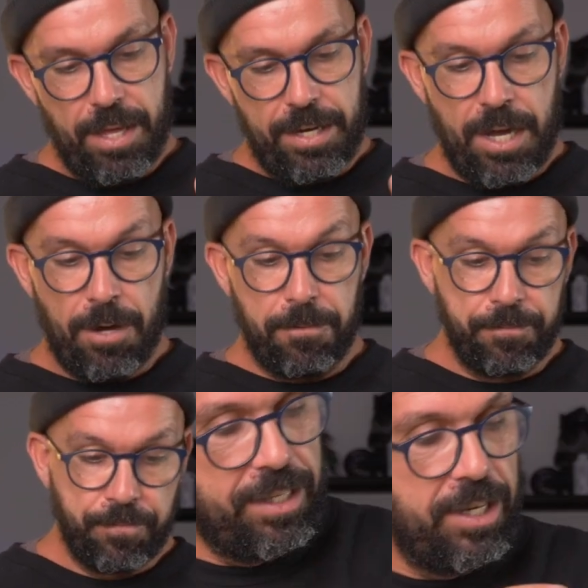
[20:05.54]

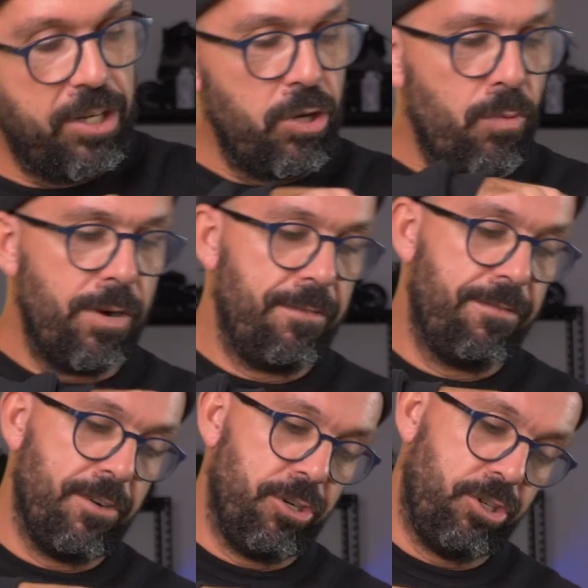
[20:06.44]
Now, the newer
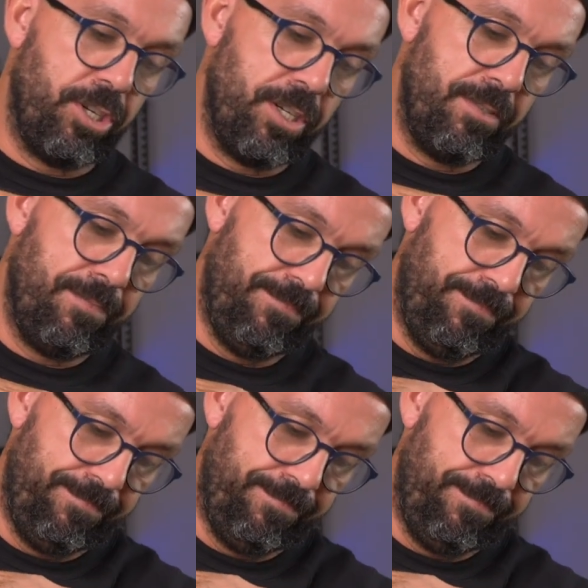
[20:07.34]
version,